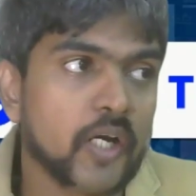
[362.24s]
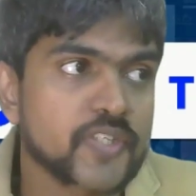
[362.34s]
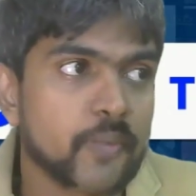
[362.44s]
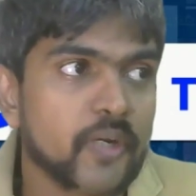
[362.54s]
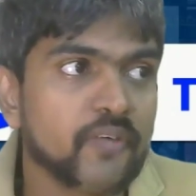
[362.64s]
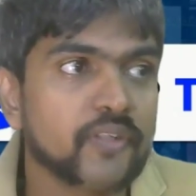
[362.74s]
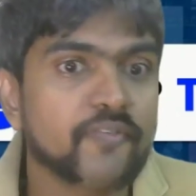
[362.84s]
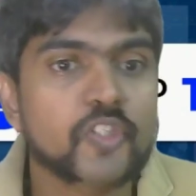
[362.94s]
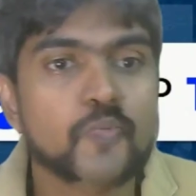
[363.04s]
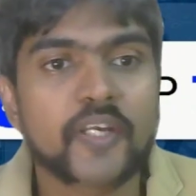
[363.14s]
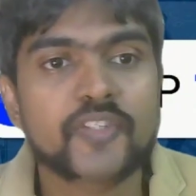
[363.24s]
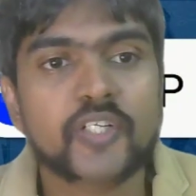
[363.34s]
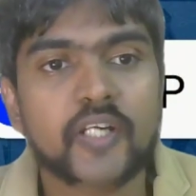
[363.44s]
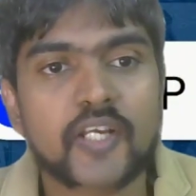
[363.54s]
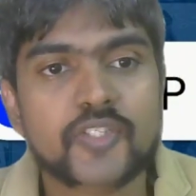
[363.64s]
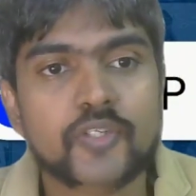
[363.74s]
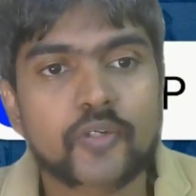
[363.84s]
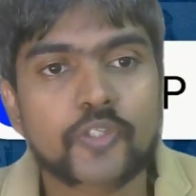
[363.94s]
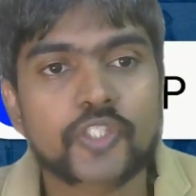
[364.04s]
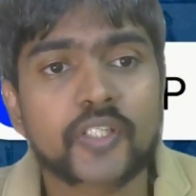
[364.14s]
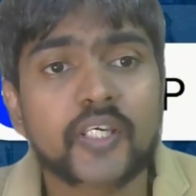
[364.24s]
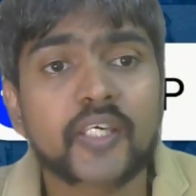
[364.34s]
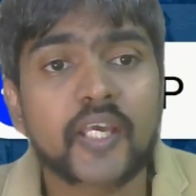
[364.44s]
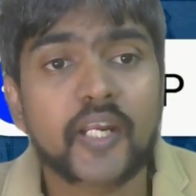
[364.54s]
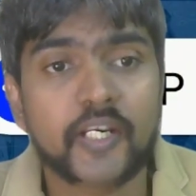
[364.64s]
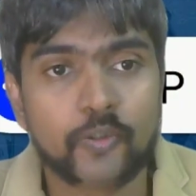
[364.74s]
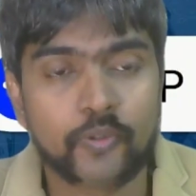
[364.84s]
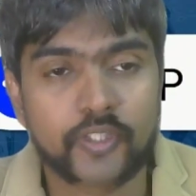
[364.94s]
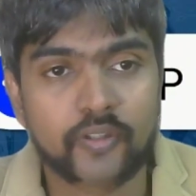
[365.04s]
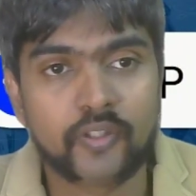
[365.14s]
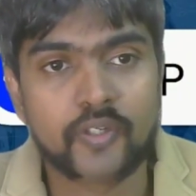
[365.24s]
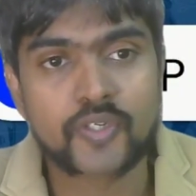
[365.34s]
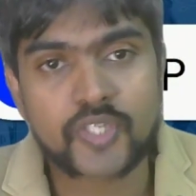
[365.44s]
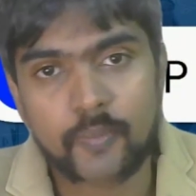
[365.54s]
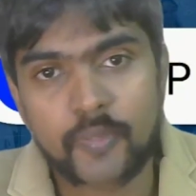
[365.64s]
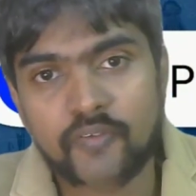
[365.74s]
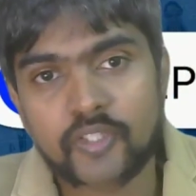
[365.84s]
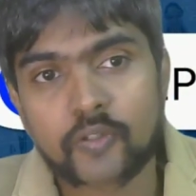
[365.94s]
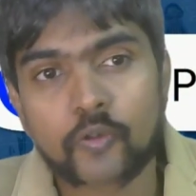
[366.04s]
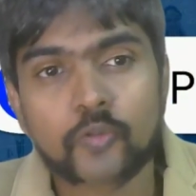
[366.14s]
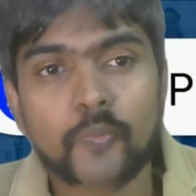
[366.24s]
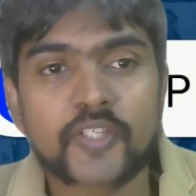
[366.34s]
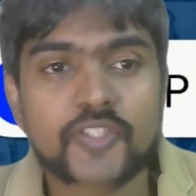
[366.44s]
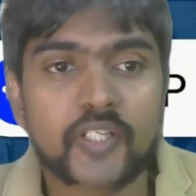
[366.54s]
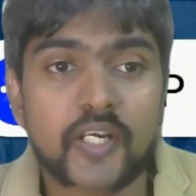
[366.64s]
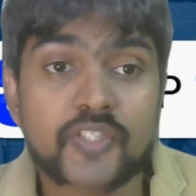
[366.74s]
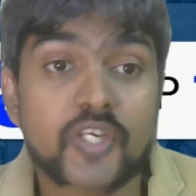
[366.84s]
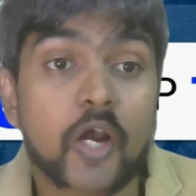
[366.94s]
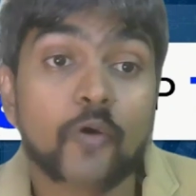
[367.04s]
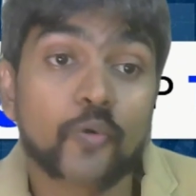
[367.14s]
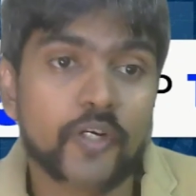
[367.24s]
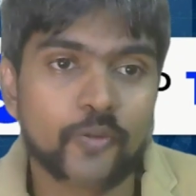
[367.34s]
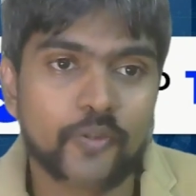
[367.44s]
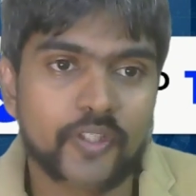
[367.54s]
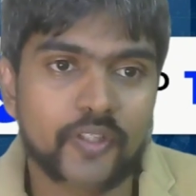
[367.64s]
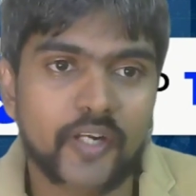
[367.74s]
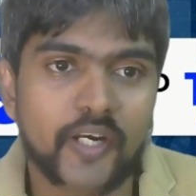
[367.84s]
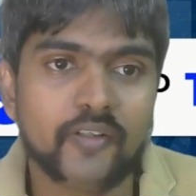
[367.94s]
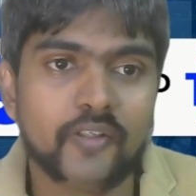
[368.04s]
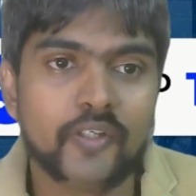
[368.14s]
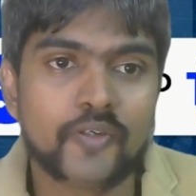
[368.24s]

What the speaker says: somebody with a fixed mindset asks the question, can I do it? Somebody with a growth mindset asks, how do I do it, right?